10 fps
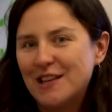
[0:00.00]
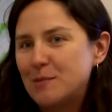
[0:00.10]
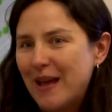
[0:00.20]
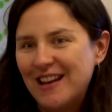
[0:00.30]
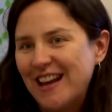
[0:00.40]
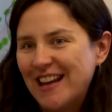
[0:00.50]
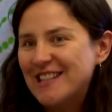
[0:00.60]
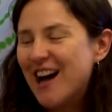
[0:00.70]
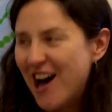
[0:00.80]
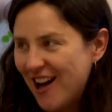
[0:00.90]
the spending
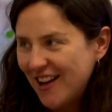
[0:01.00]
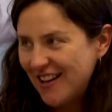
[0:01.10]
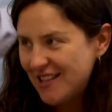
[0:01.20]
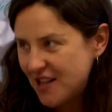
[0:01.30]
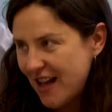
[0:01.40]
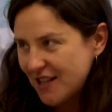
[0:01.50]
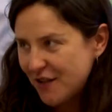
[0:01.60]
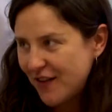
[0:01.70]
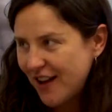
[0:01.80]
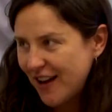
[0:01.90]
is on is
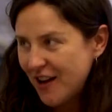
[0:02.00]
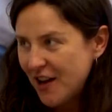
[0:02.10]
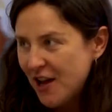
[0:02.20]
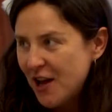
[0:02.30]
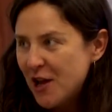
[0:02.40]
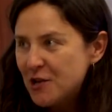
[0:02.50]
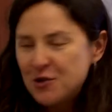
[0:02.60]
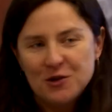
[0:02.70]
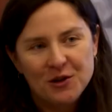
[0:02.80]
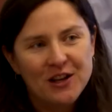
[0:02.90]
classified.
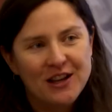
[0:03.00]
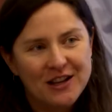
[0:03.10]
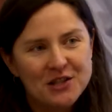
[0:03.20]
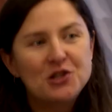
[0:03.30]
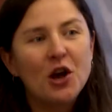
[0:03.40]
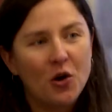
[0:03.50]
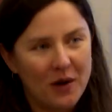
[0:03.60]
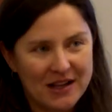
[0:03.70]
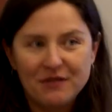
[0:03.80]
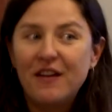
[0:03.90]
It's so
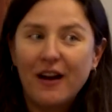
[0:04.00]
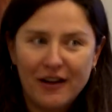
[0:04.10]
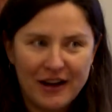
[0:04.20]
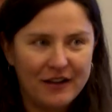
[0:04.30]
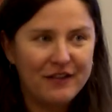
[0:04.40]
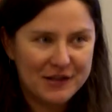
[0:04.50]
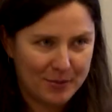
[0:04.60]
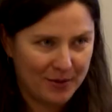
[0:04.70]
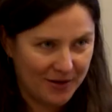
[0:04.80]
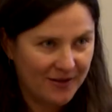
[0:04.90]
it's very
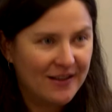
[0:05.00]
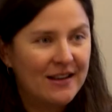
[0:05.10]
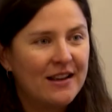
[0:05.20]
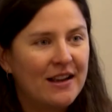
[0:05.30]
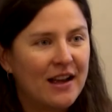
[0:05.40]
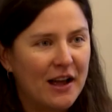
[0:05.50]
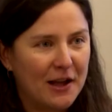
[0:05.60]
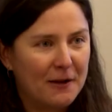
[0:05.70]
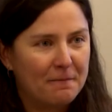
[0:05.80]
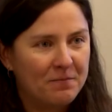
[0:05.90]
invisible.
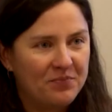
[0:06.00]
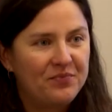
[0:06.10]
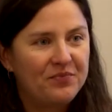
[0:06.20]
Um,